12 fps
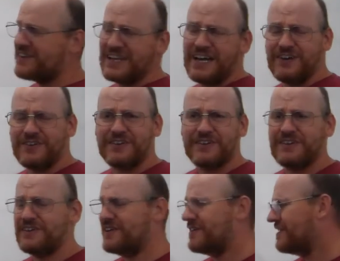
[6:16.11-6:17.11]
a cloud?
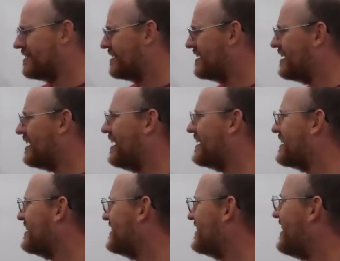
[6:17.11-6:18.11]
I
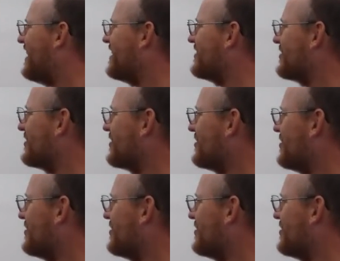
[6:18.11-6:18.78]
can either